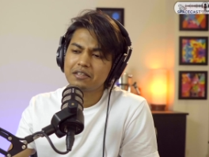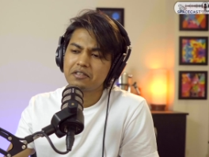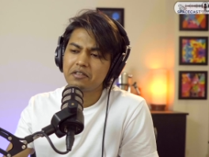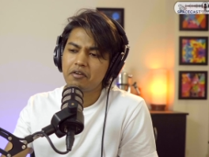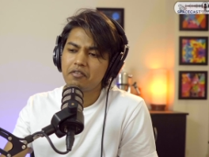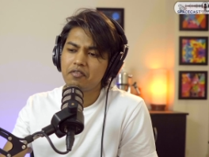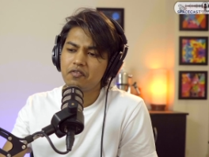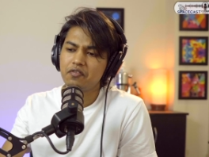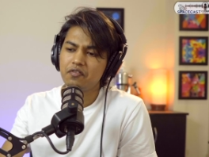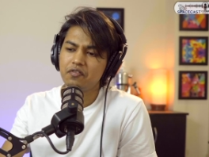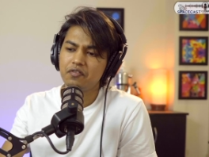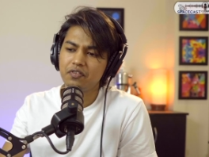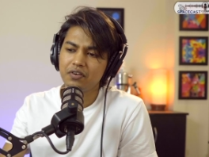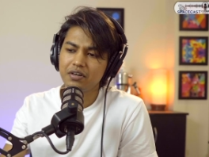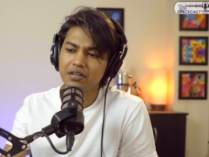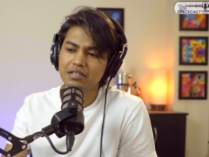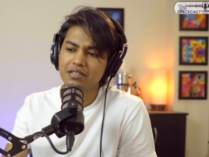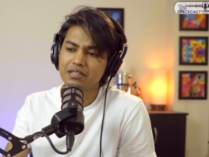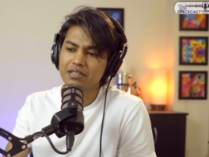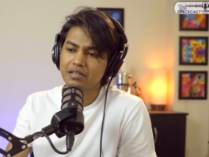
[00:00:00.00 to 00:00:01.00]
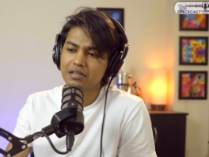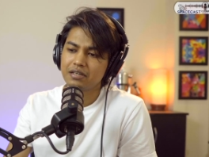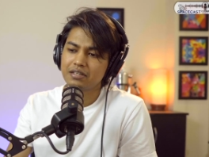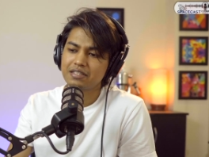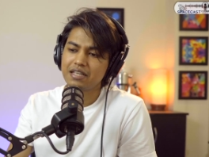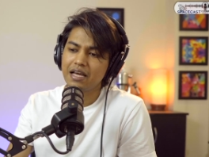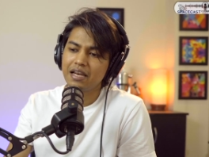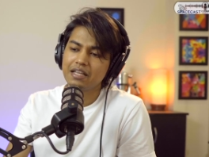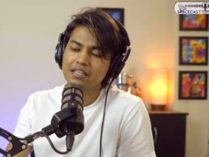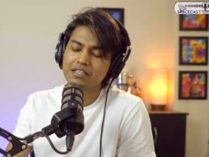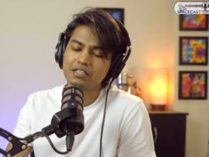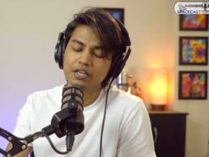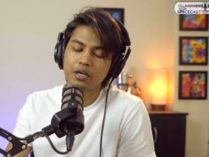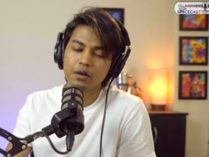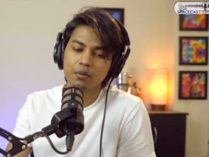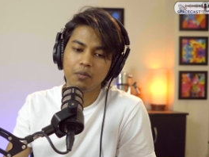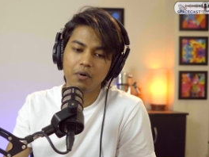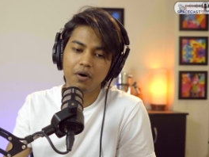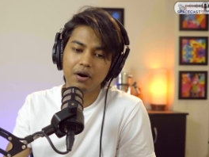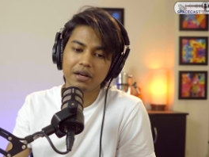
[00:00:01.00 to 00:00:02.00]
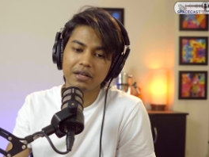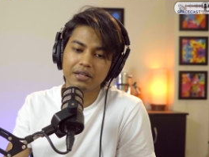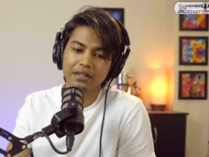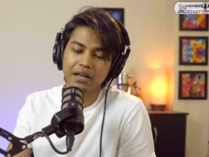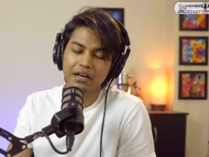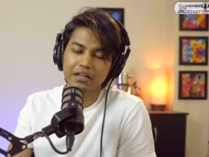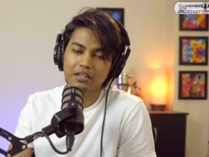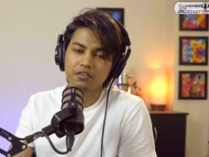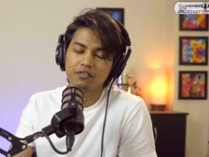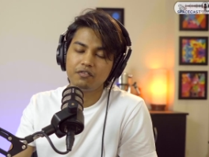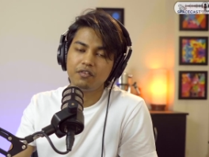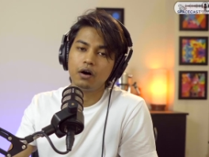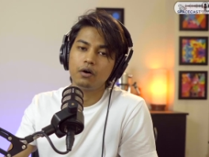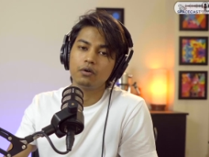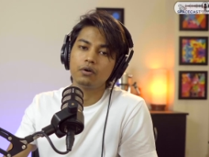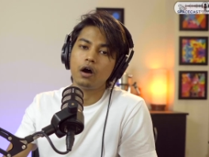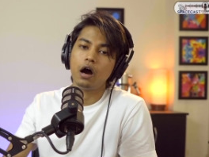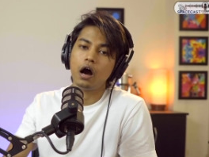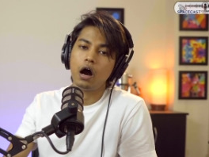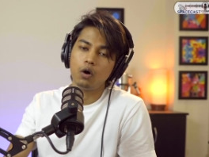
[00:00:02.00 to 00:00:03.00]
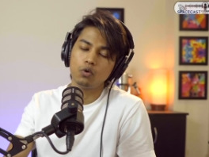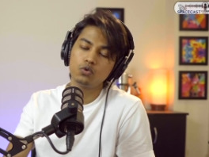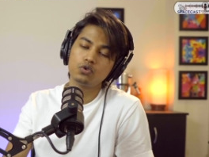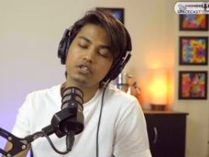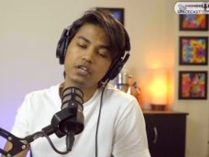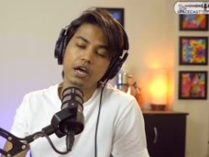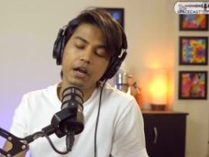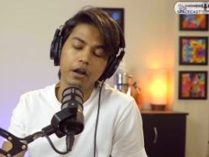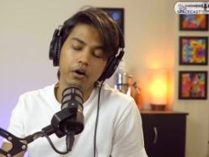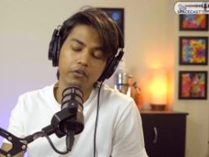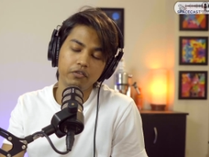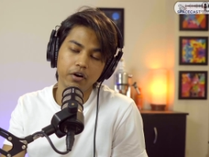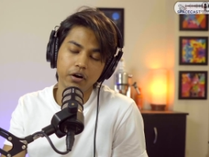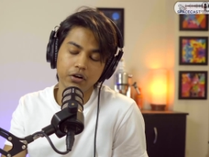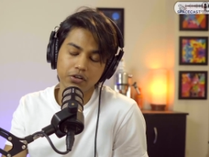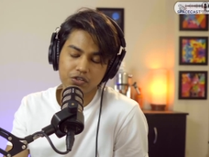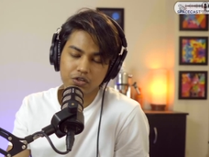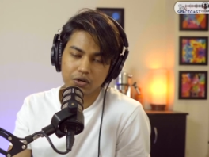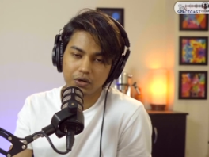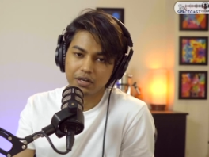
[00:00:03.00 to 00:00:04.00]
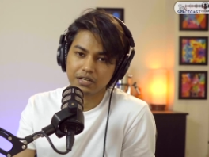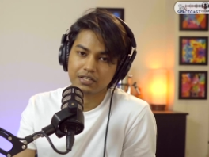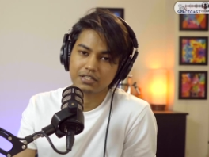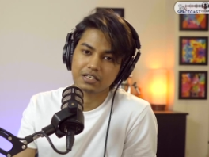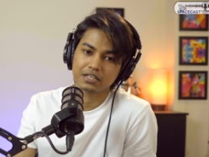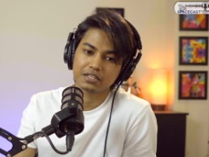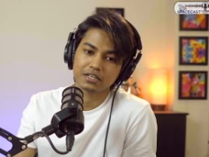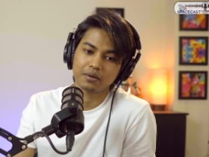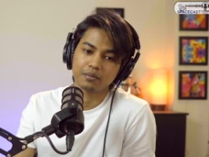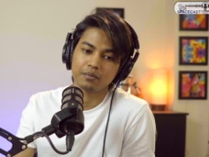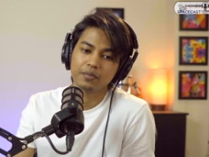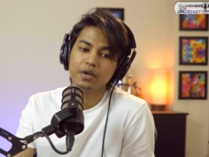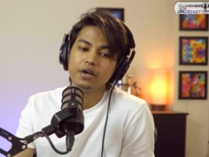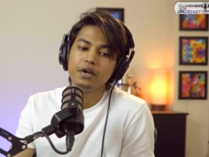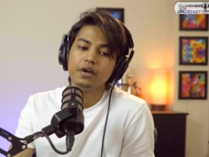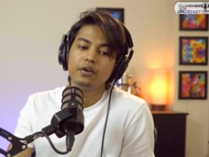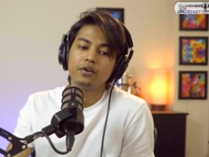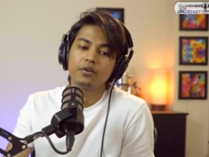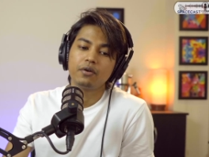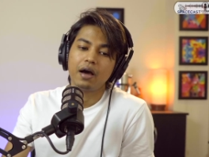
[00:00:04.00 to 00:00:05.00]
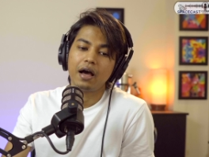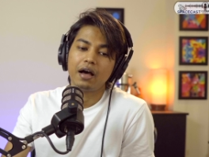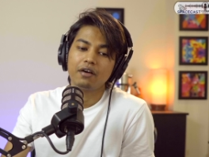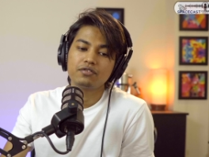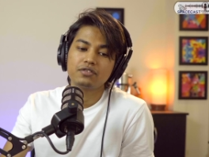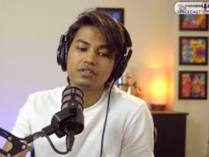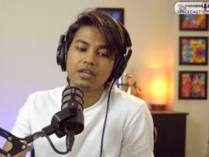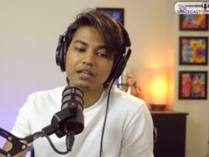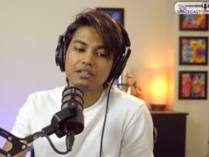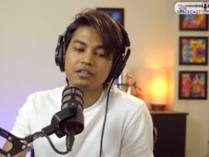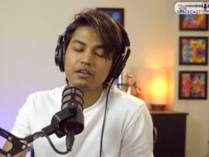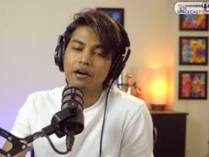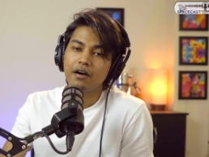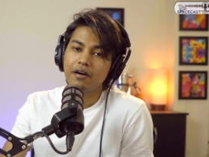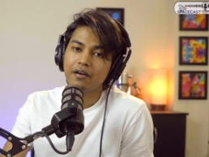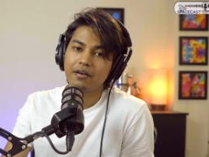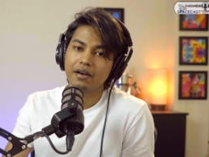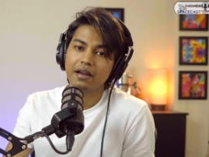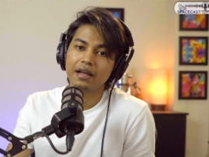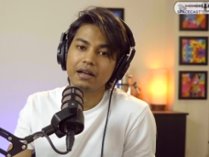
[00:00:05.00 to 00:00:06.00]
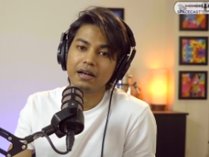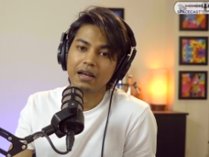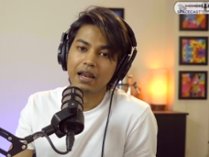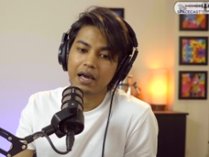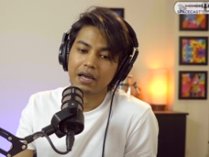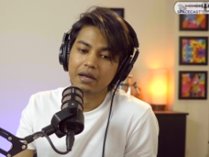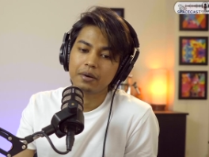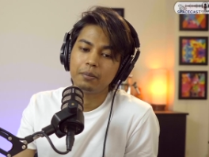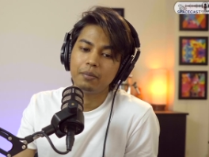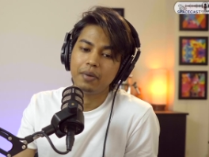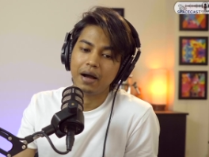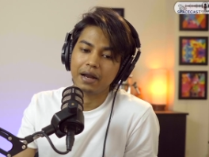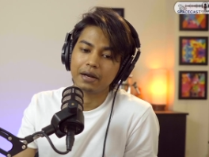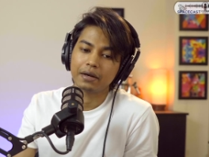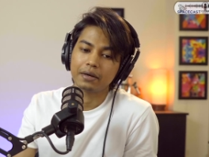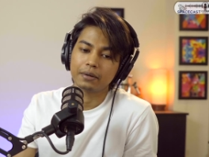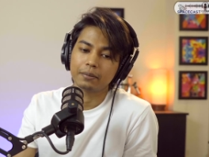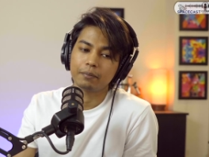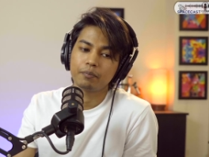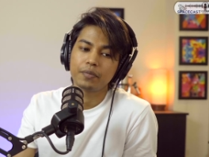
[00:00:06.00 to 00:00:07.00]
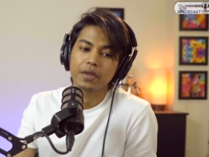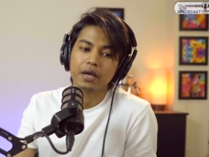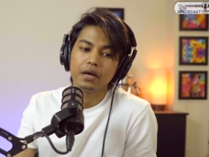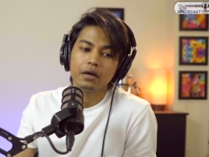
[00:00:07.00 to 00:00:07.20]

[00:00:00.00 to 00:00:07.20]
is the first celestial body that is found outside of our solar system to have such a ring like pattern.